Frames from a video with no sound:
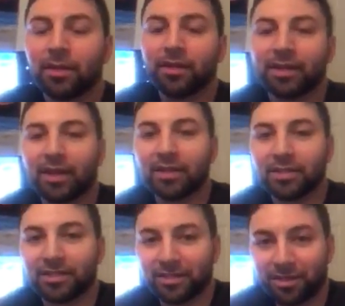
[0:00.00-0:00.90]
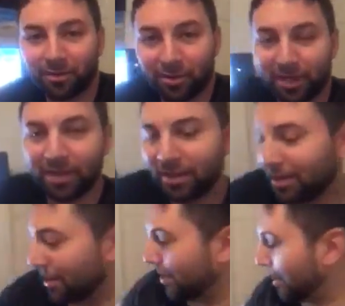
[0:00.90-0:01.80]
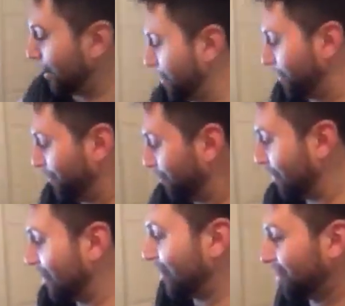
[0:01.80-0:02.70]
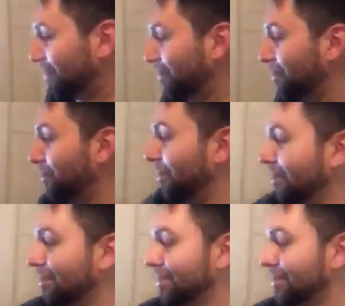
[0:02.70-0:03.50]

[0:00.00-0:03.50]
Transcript: Hey guys, how's it going? Um, so